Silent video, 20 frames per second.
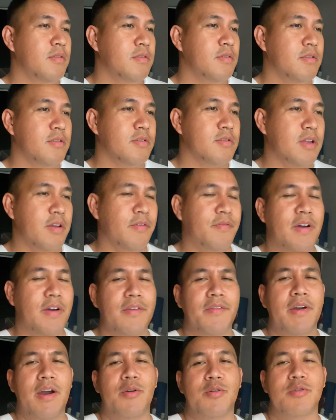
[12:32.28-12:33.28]
It's not 5
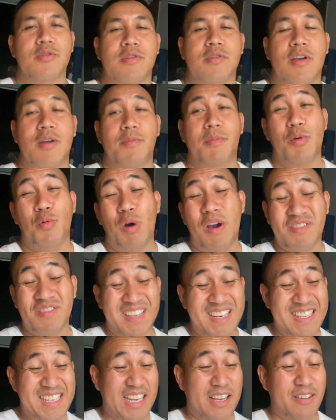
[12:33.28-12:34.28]
hours. My wife's gonna
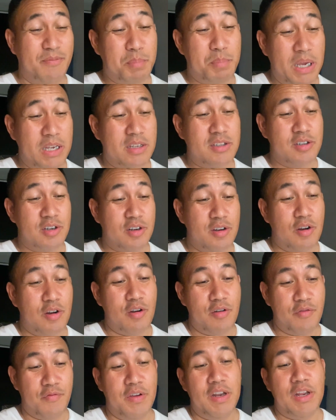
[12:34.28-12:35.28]
take a picture or a
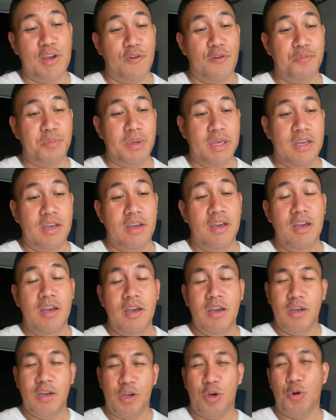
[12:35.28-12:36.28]
video of me
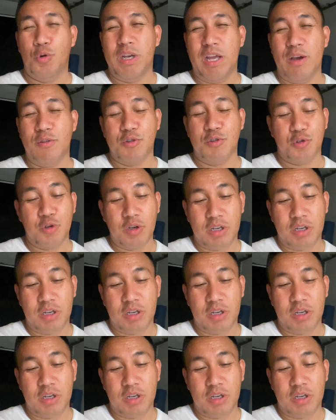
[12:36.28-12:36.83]
going down the street.